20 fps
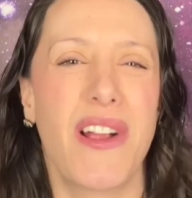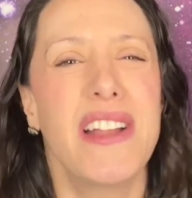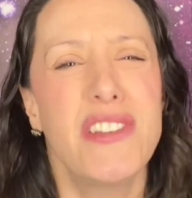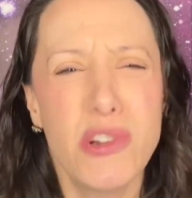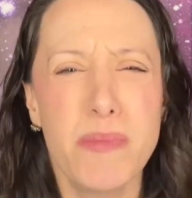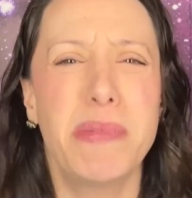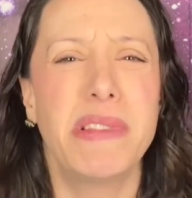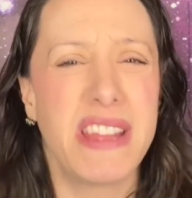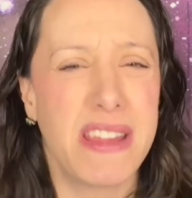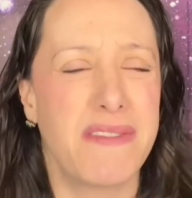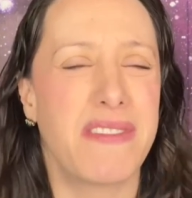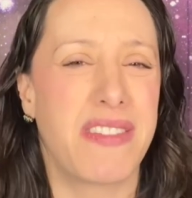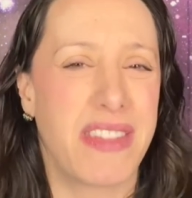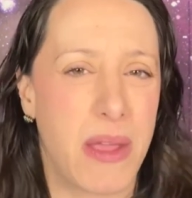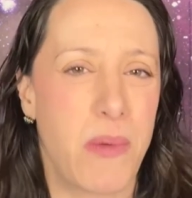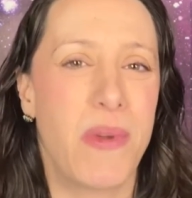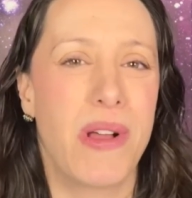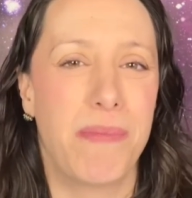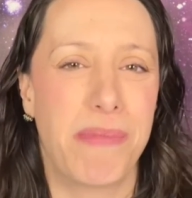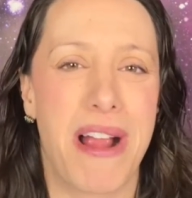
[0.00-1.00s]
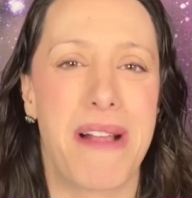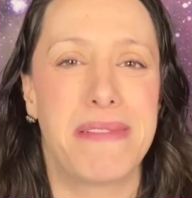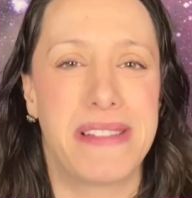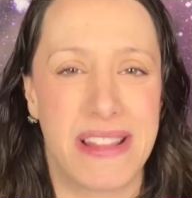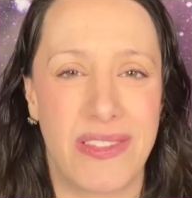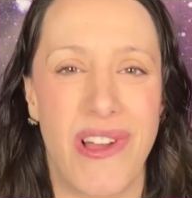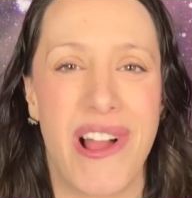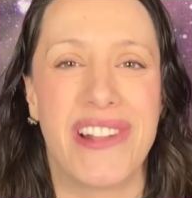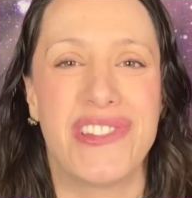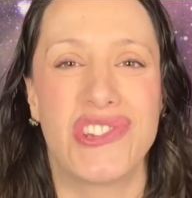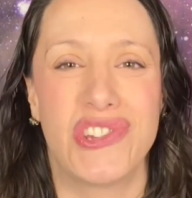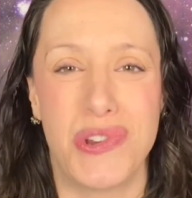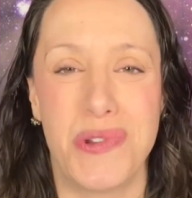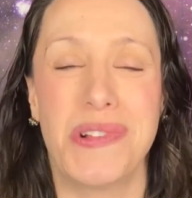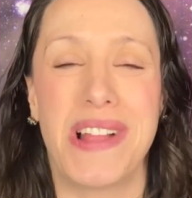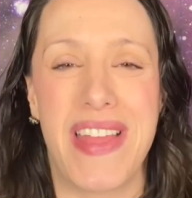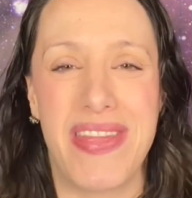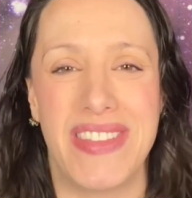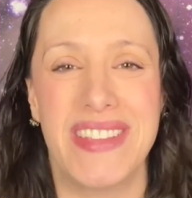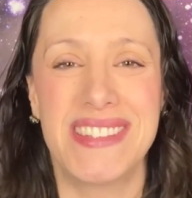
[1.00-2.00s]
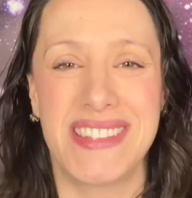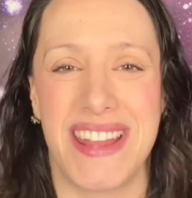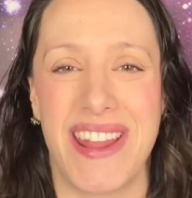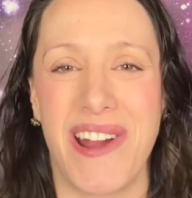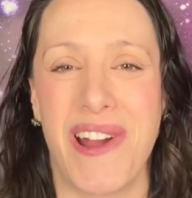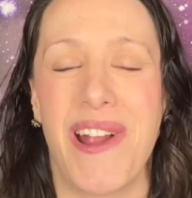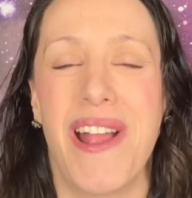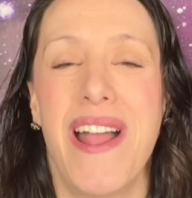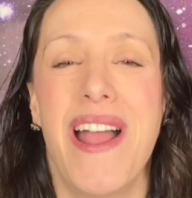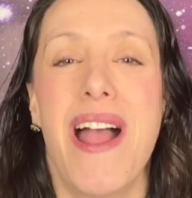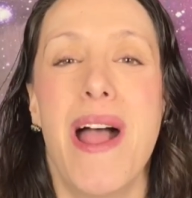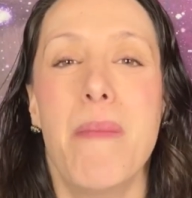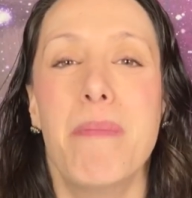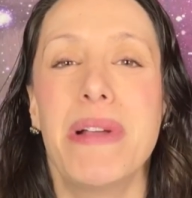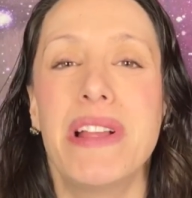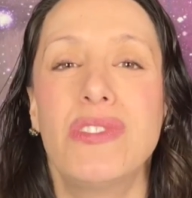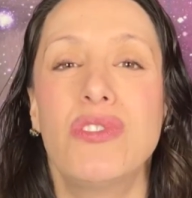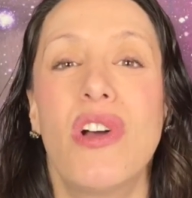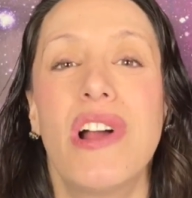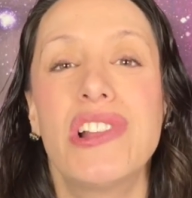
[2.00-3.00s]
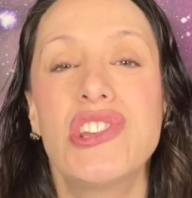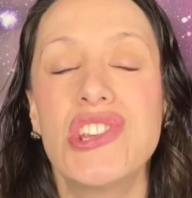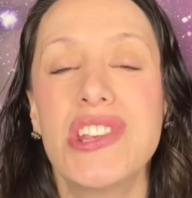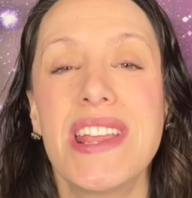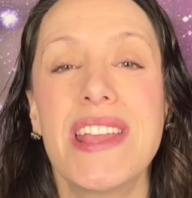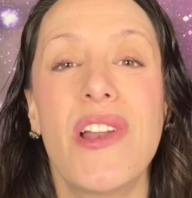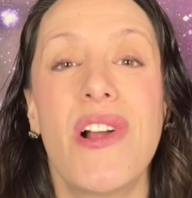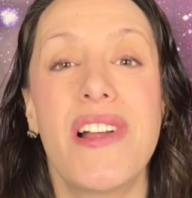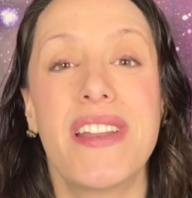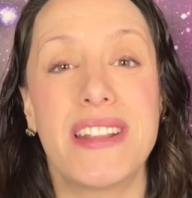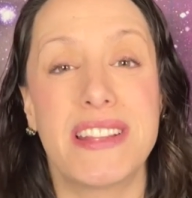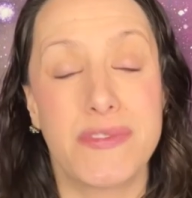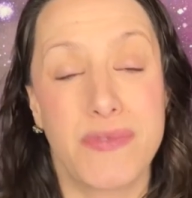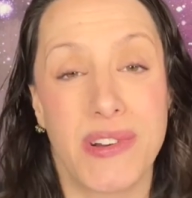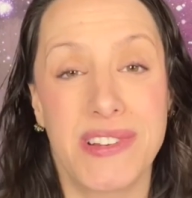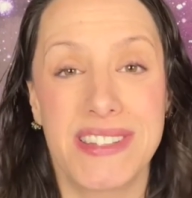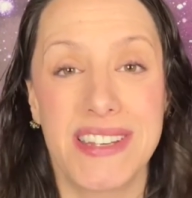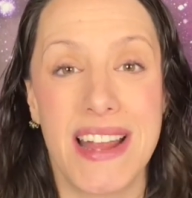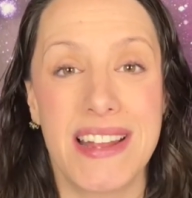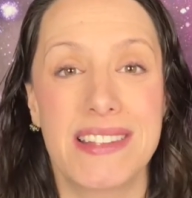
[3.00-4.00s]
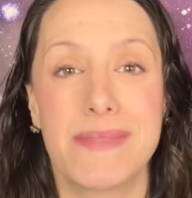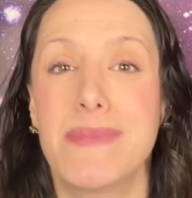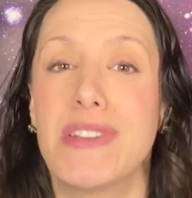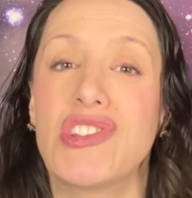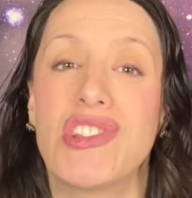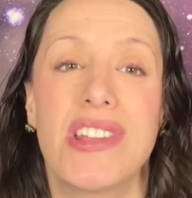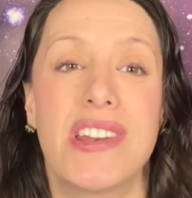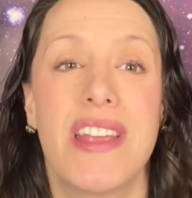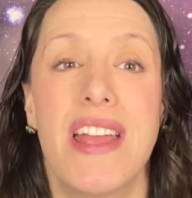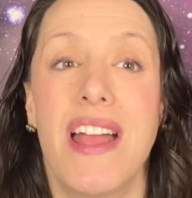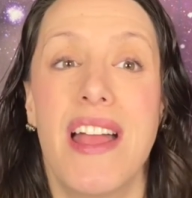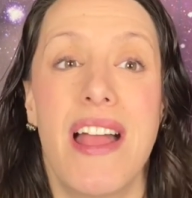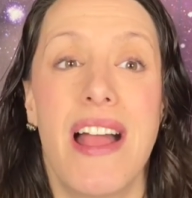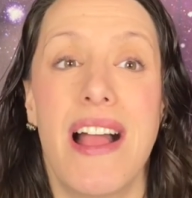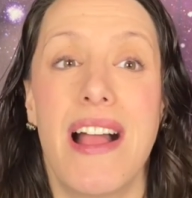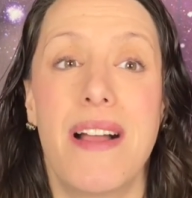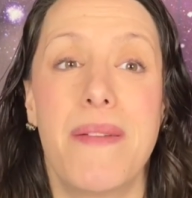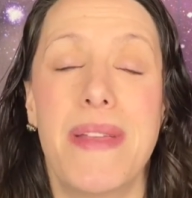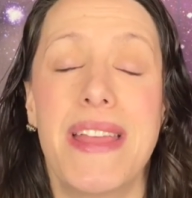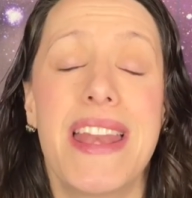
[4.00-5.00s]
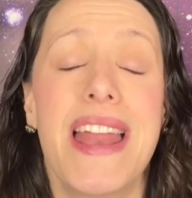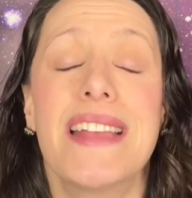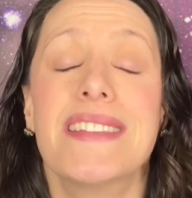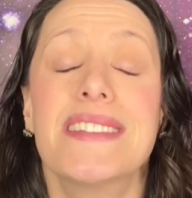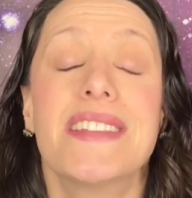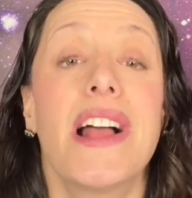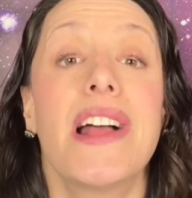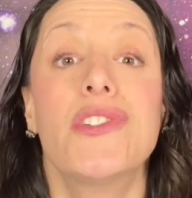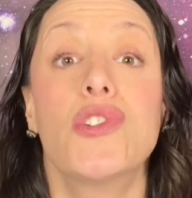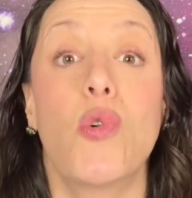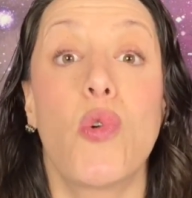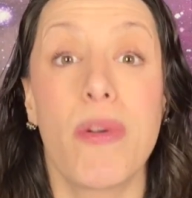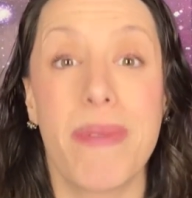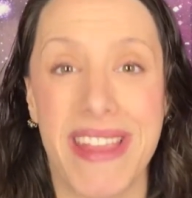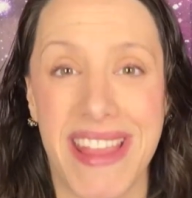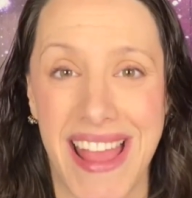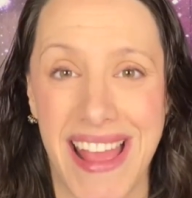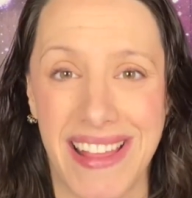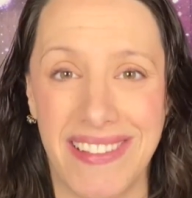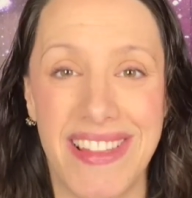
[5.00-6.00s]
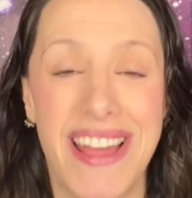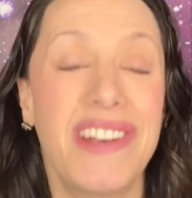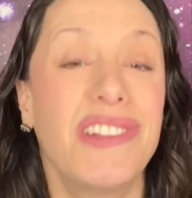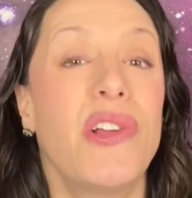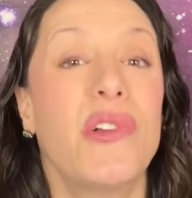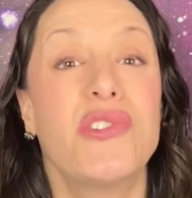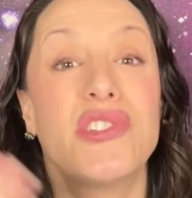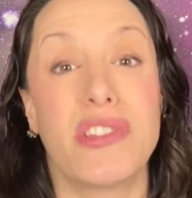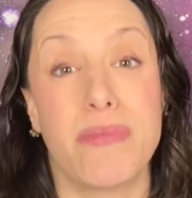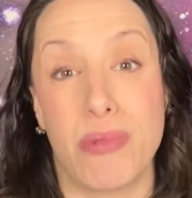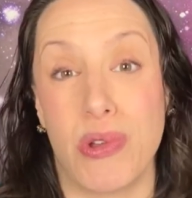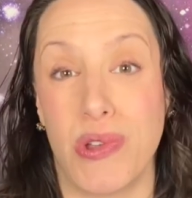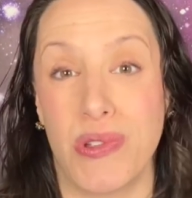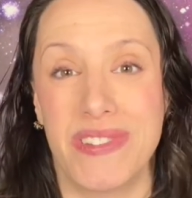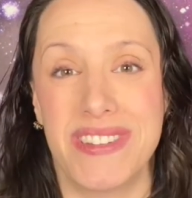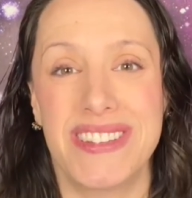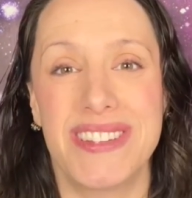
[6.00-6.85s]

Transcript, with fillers: I do believe that they will probably launch New Glenn this year, but launching it on its first test mission, uh, it hasn't gotten to orbit yet, let alone to the moon.